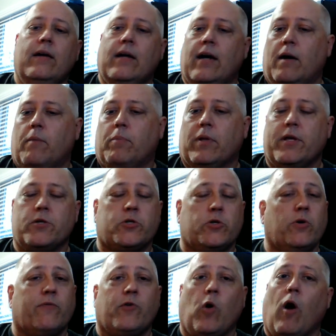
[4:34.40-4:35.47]
please do.
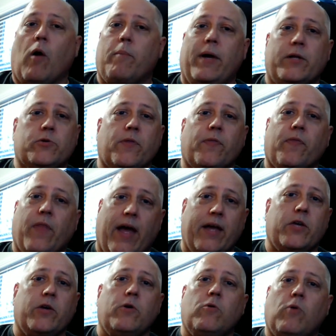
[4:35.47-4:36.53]
If you are a patron, thank
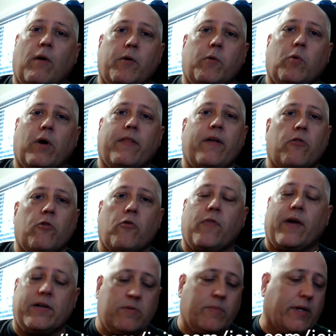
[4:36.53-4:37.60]
you. I mean, one of the other
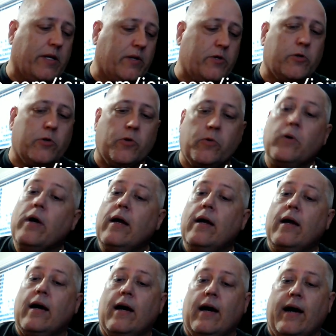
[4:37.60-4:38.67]
things I'm going to do
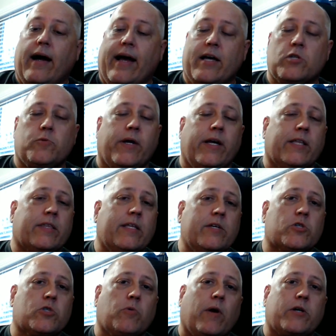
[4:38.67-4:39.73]
as we hit these
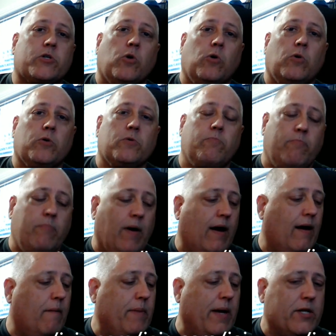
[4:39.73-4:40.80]
threshold
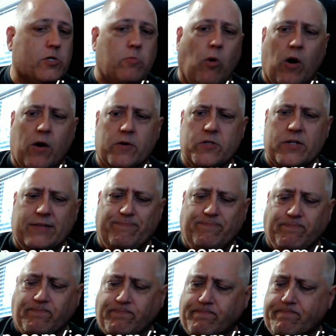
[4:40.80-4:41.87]
benchmarks
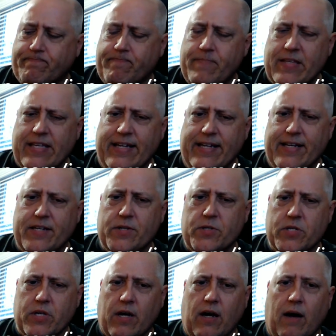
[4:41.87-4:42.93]
is
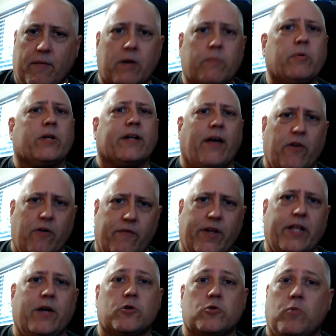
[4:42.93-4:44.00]
I'm going to put together
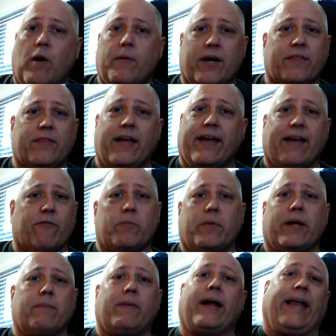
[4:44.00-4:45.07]
videos where I'm going to thank everybody
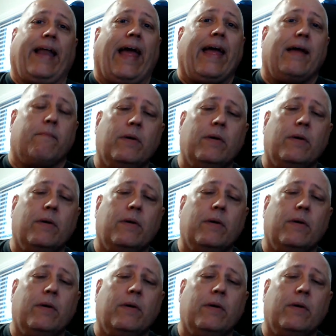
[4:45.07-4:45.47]
by name,